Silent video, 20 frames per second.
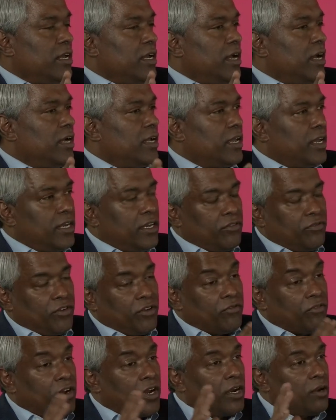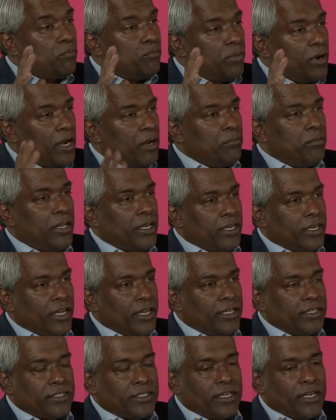Again, if you've got a public
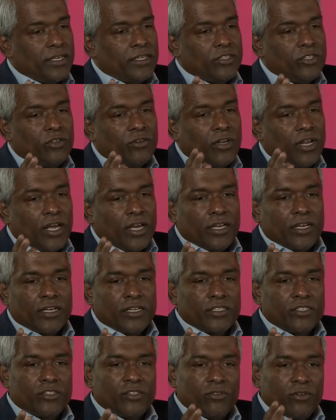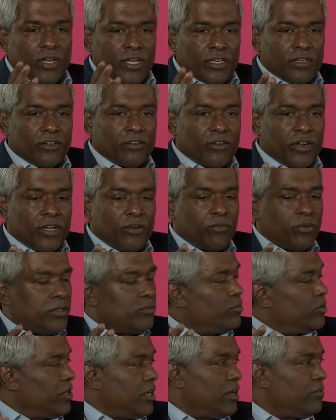data set you'd like us to integrate
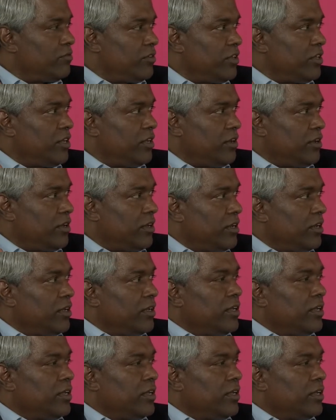with, would love to hear.